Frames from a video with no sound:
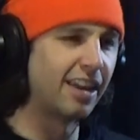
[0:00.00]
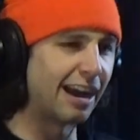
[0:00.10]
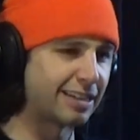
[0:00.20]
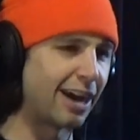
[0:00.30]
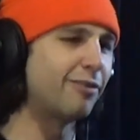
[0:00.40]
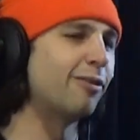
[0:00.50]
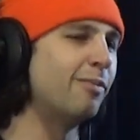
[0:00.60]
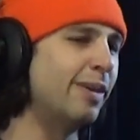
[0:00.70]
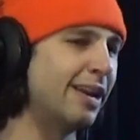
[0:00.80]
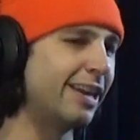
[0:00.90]
and I was out for a
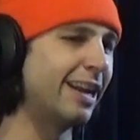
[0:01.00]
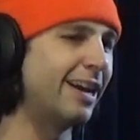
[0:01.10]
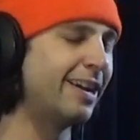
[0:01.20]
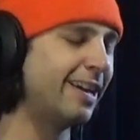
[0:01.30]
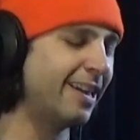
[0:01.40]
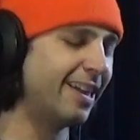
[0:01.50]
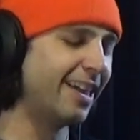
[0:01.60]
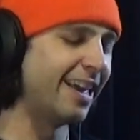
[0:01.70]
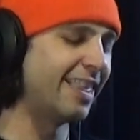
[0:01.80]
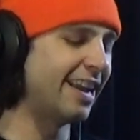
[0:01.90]
minute, you know?
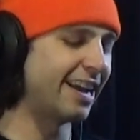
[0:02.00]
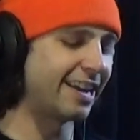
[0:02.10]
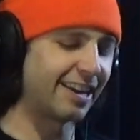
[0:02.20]
And then